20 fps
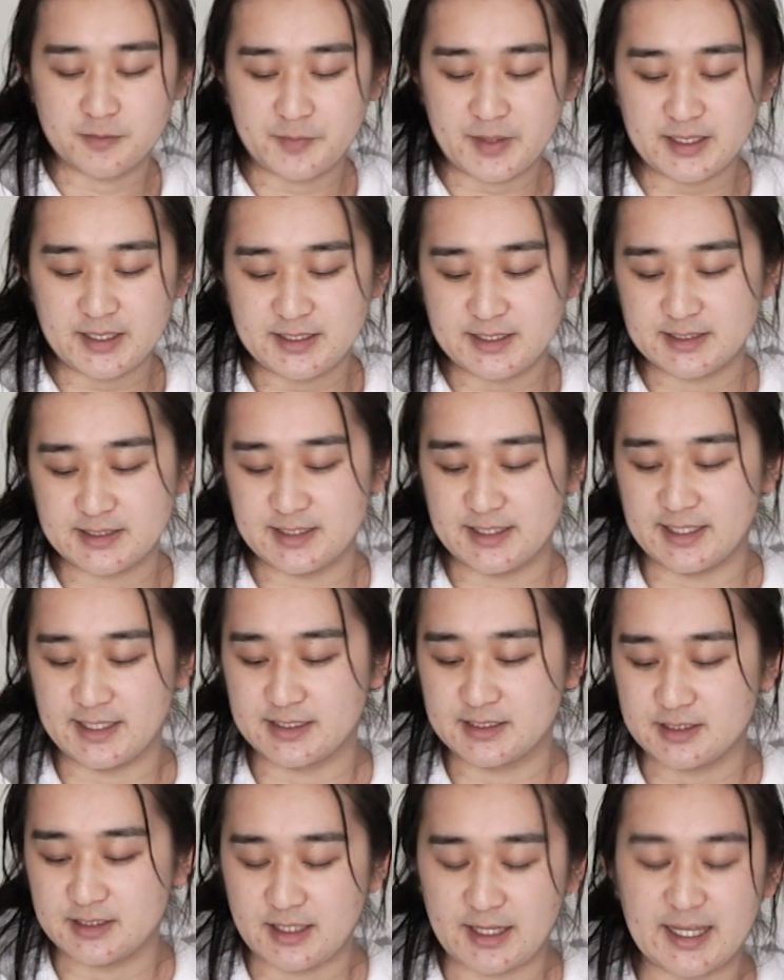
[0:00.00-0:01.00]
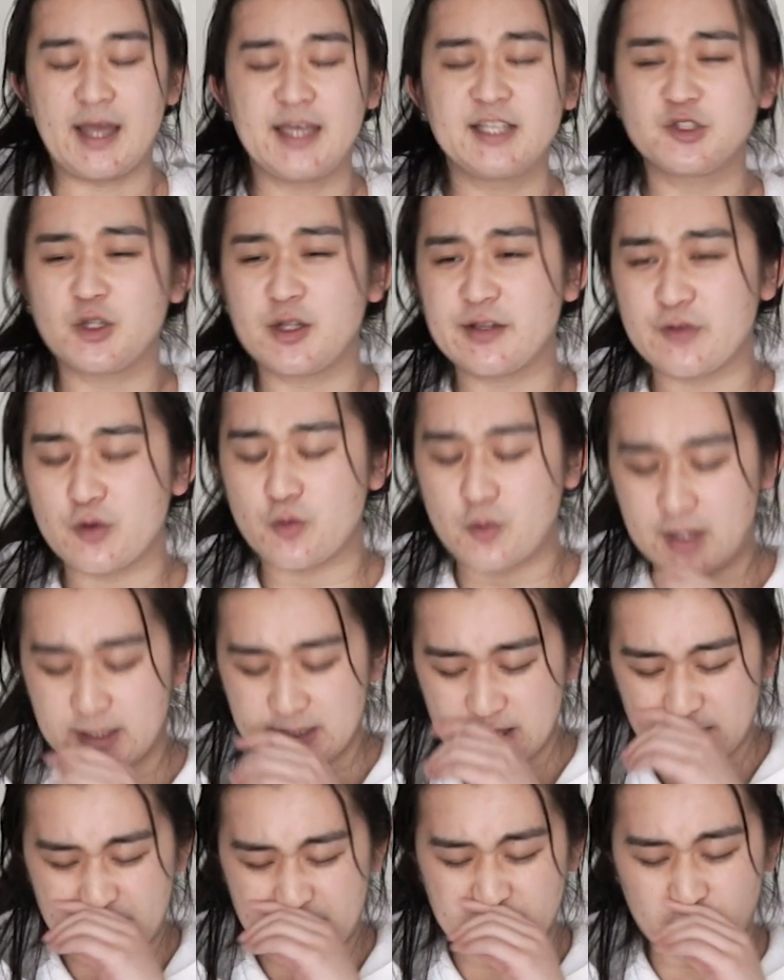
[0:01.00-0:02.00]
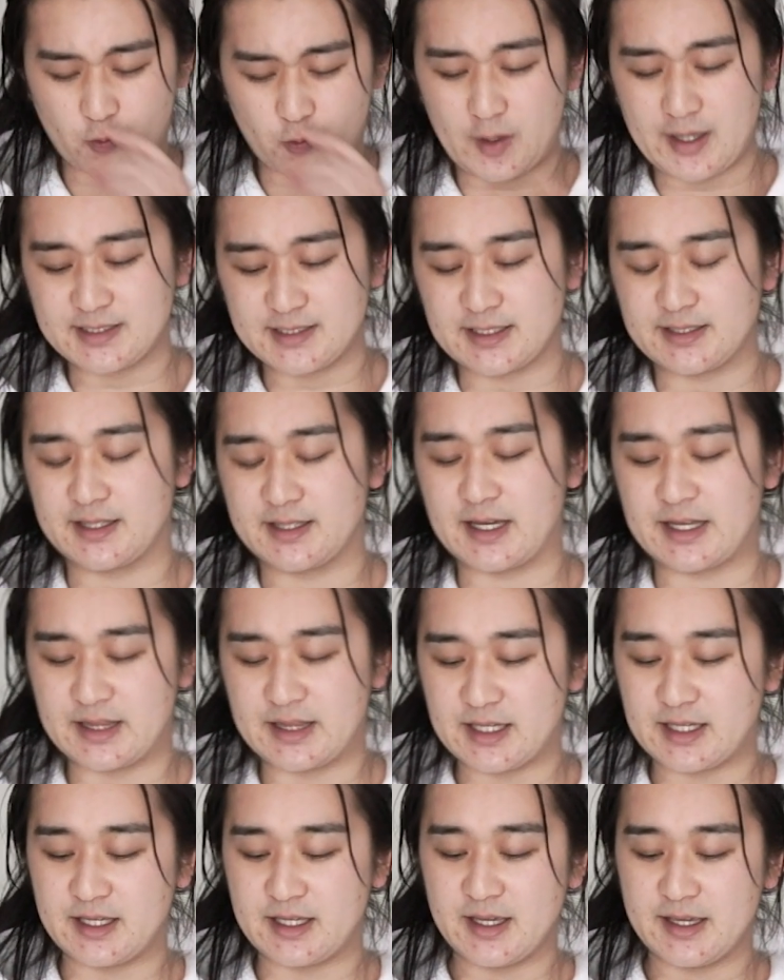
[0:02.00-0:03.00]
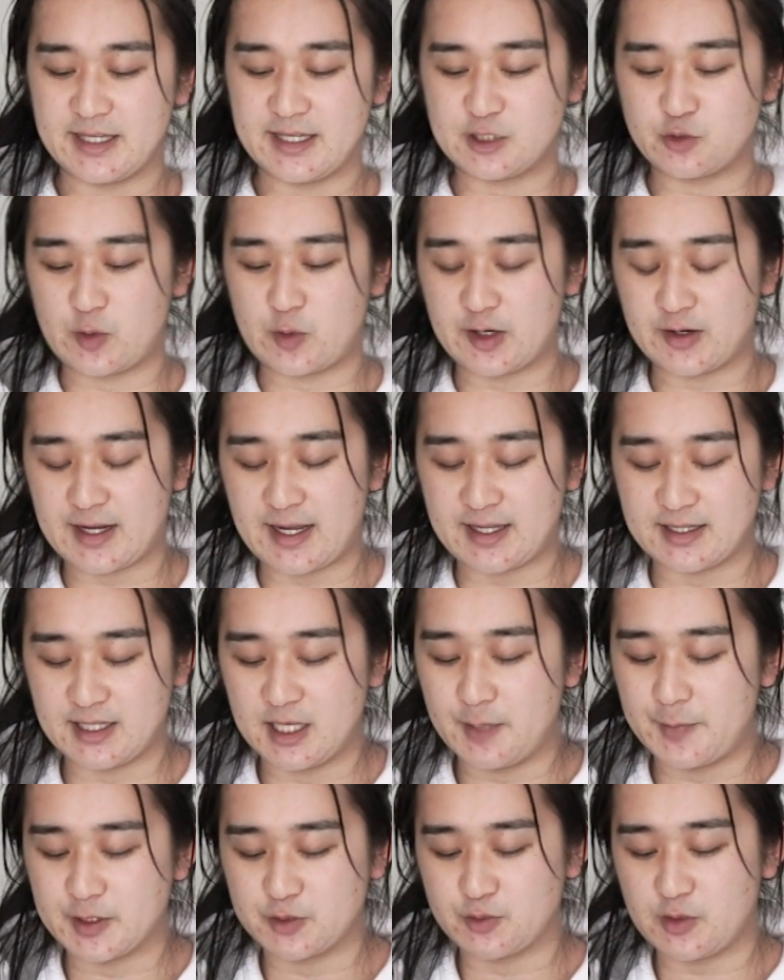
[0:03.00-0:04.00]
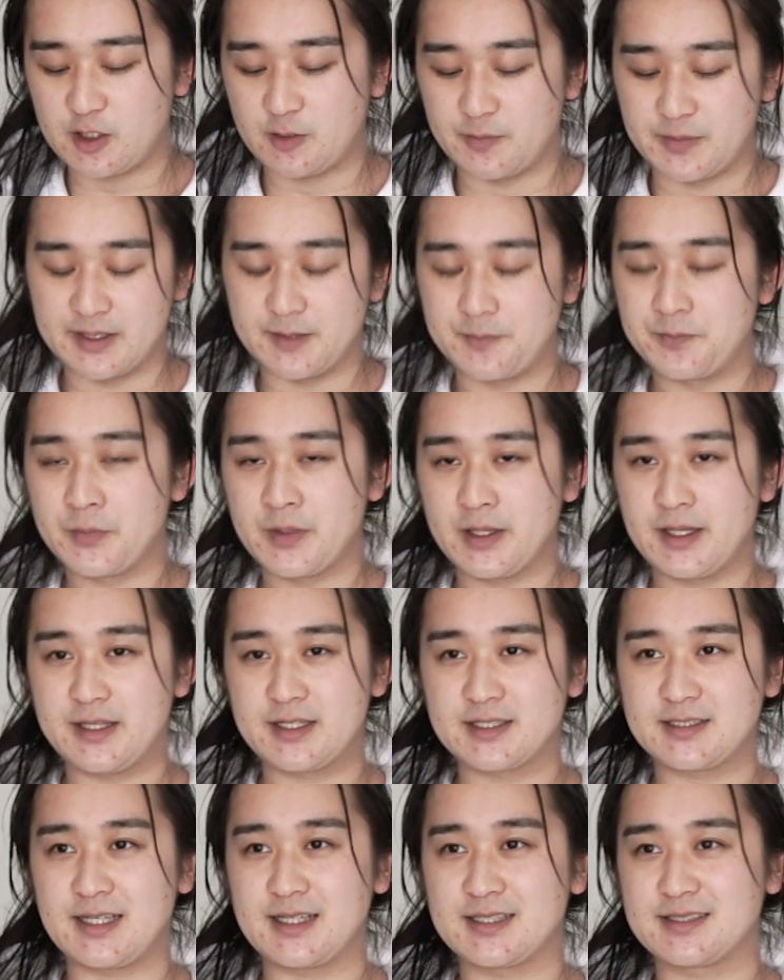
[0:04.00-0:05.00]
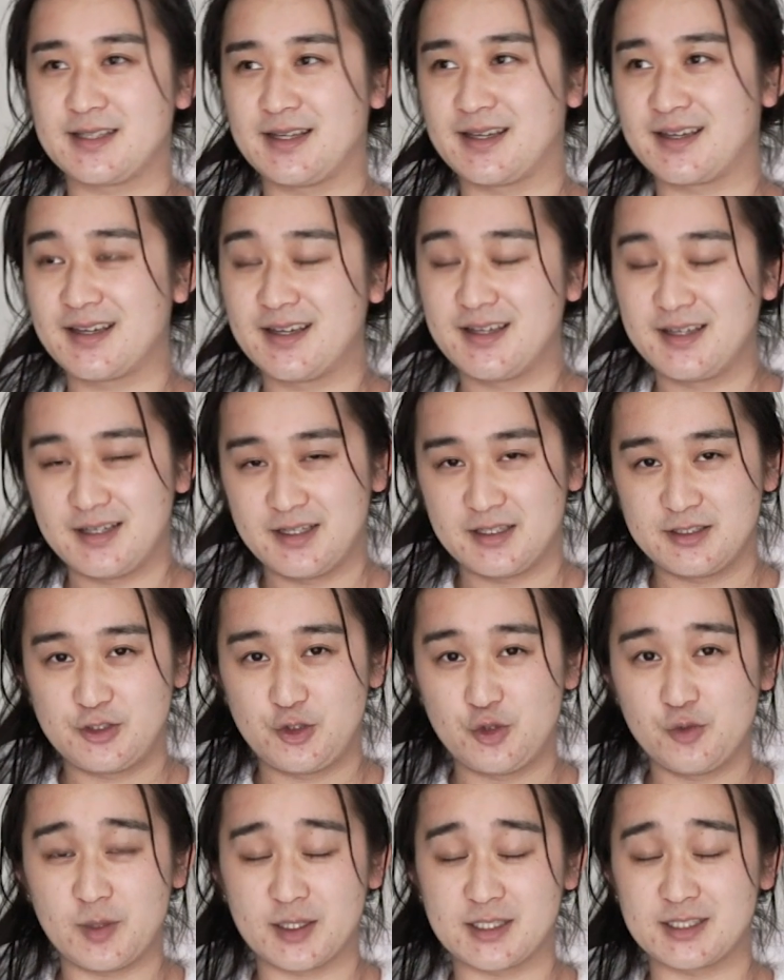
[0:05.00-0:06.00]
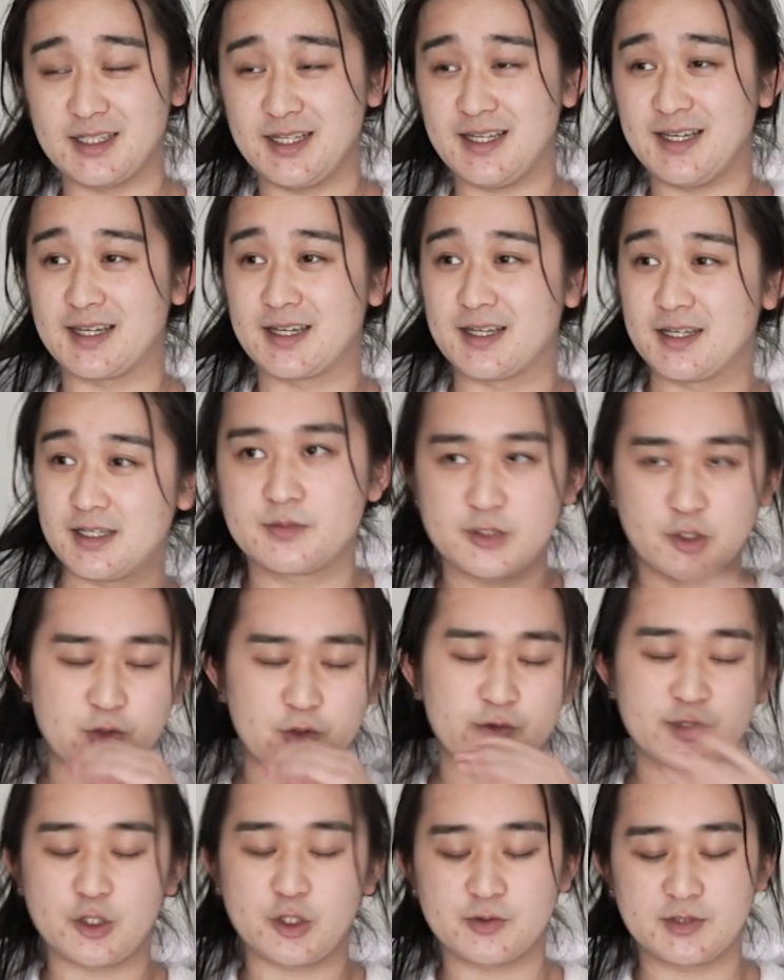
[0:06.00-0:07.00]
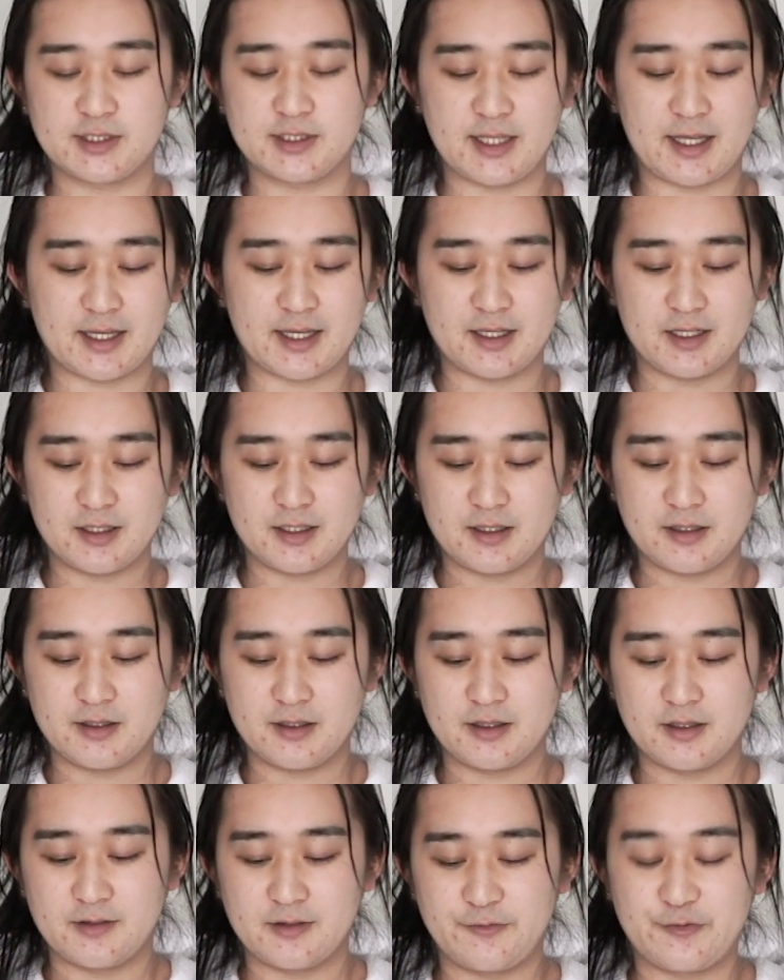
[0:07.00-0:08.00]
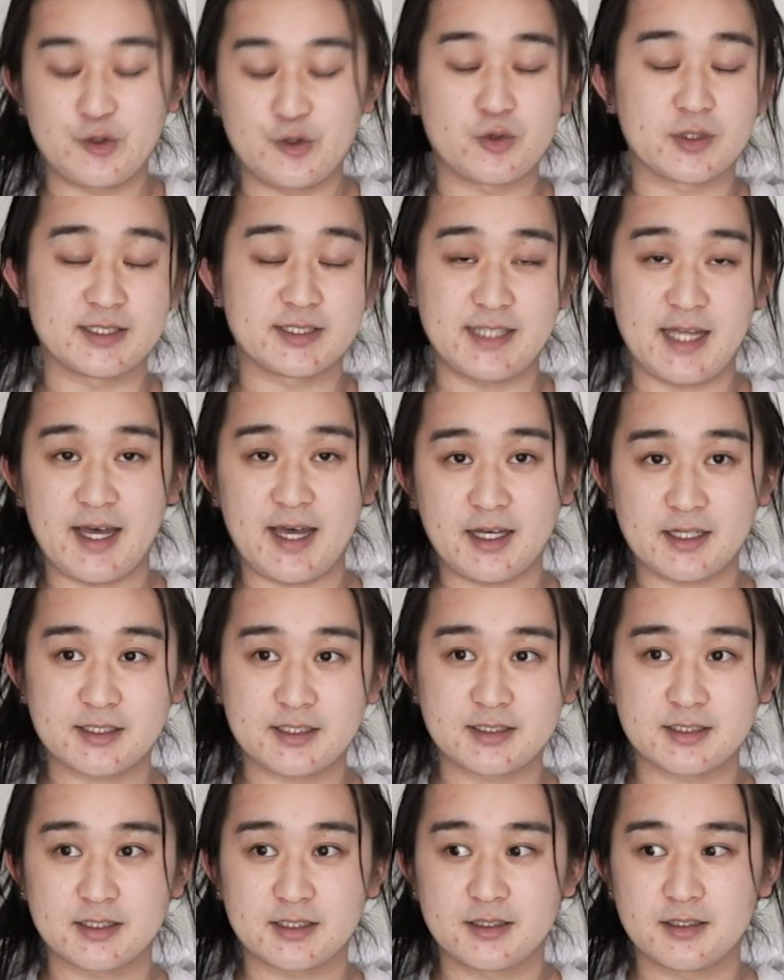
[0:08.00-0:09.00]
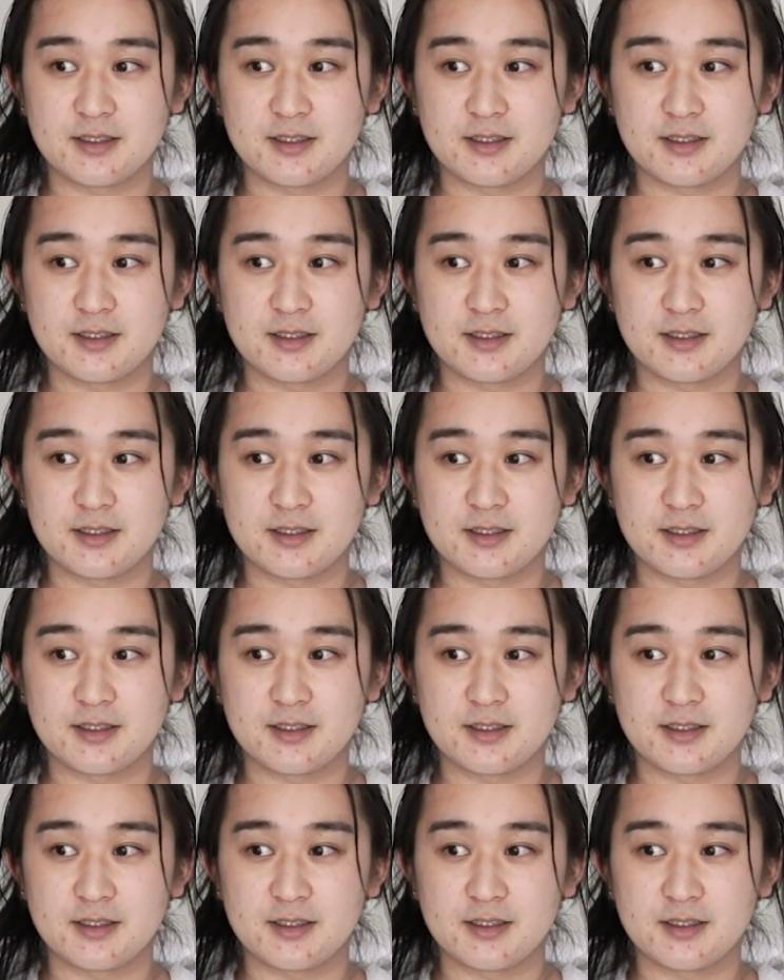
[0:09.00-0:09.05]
Benji's legs. Like he's not even wearing them at the waist, I think. I think he's wearing it at the hip as well, but he just has like too much leg. So it results in like fewer stacks.